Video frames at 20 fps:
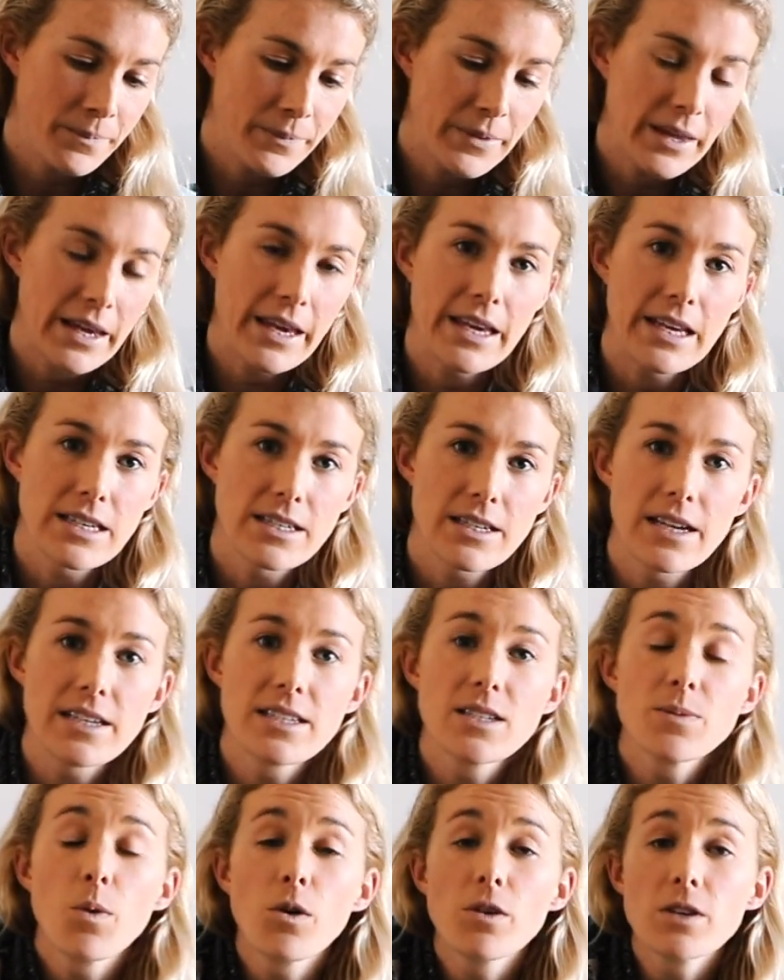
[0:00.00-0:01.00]
He's a
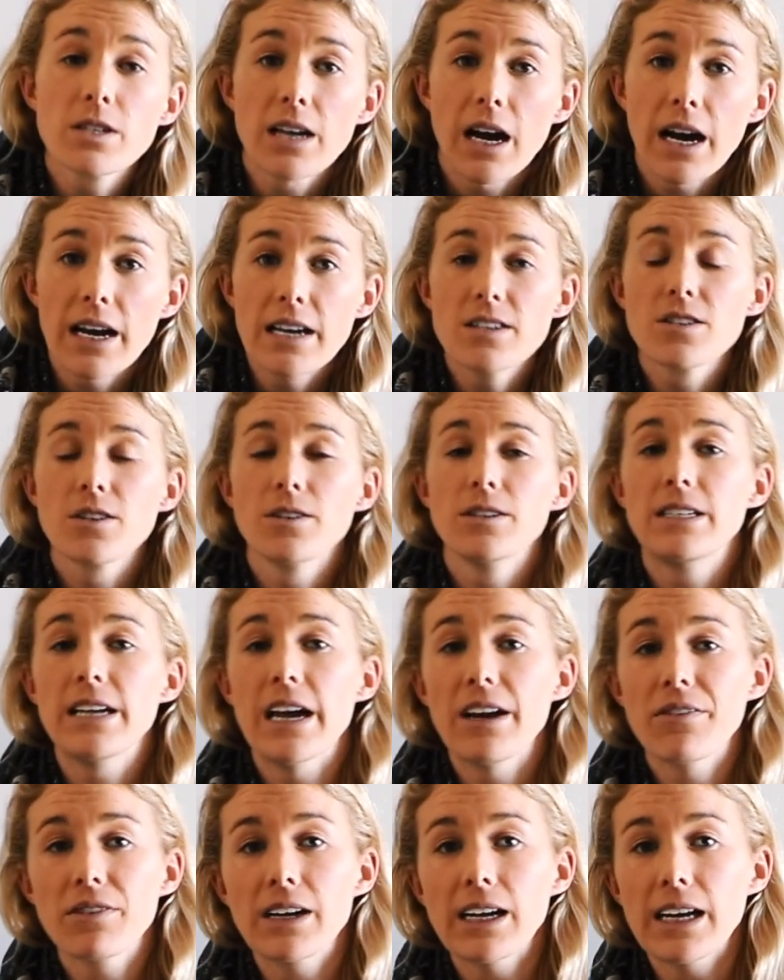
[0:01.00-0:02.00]
small size, so
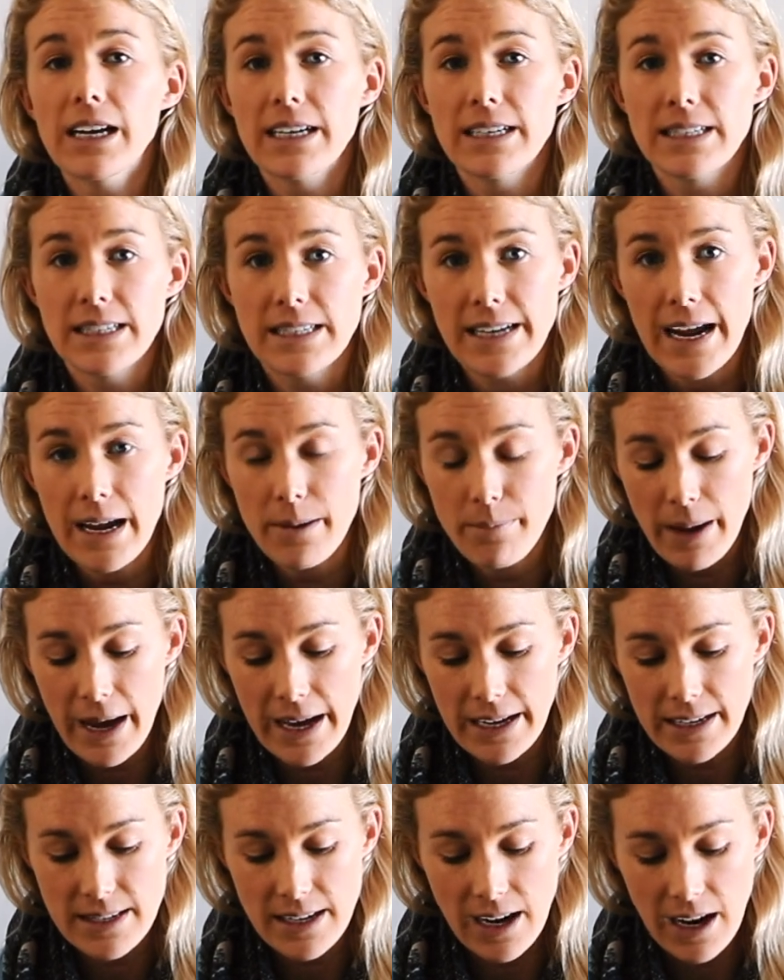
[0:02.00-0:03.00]
definitely a day
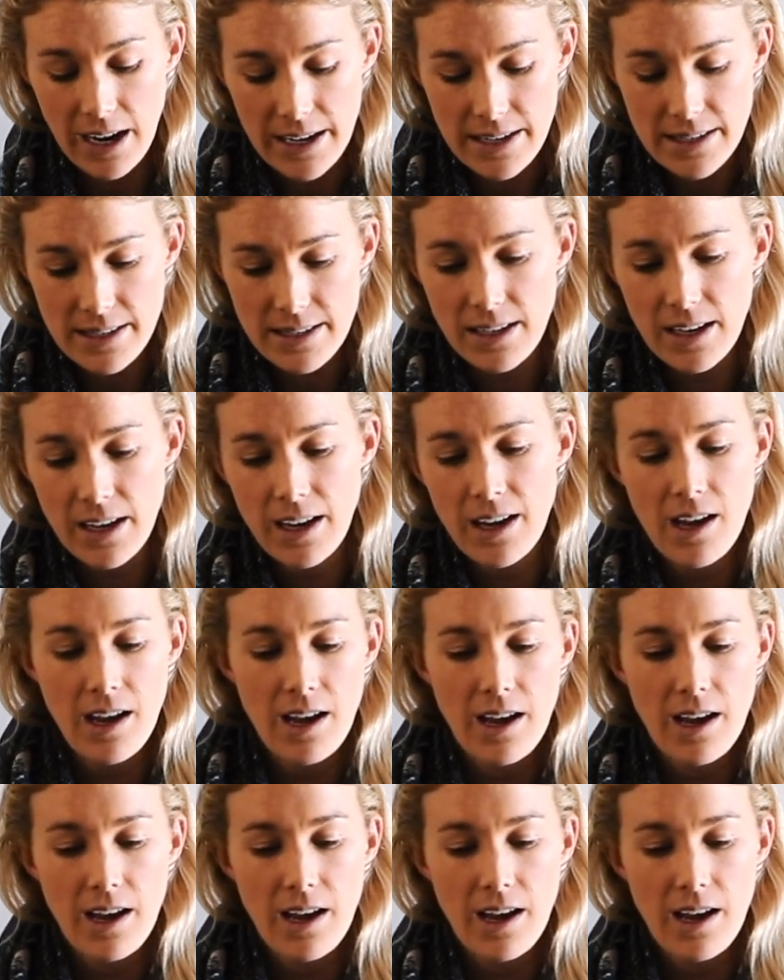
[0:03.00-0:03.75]
pack size.